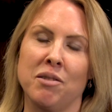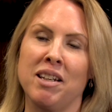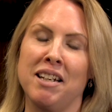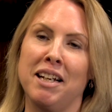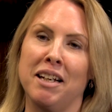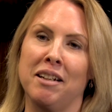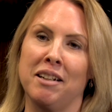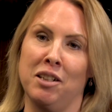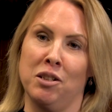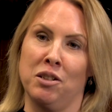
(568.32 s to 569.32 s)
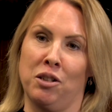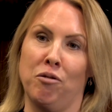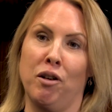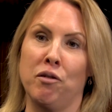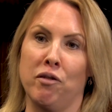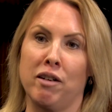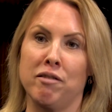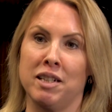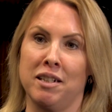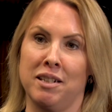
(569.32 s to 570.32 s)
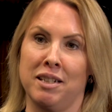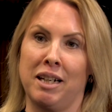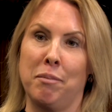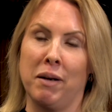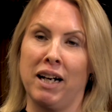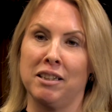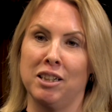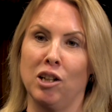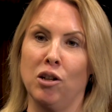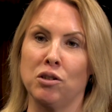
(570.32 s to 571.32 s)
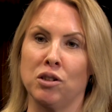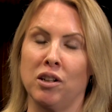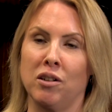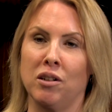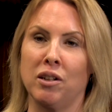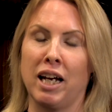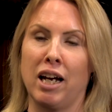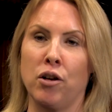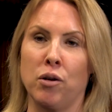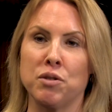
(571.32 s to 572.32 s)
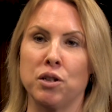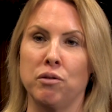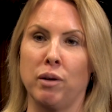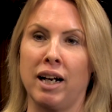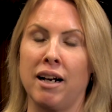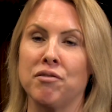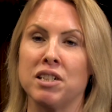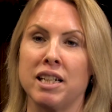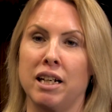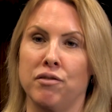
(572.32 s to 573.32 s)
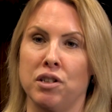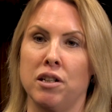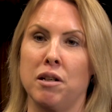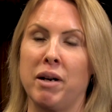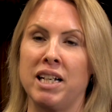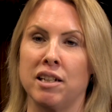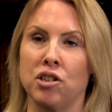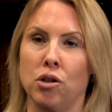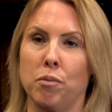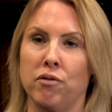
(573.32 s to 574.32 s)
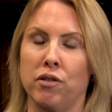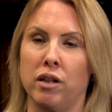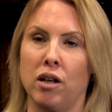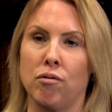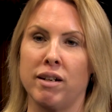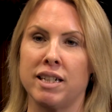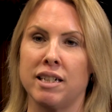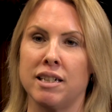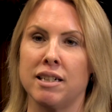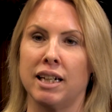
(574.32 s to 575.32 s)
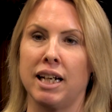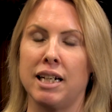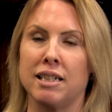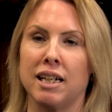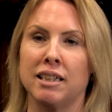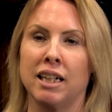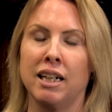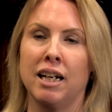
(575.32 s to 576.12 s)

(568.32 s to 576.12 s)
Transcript: So I think that coronavirus has impacted a lot on our, our, care homes, who I have to say have done an amazing job for our residents in Gateshead.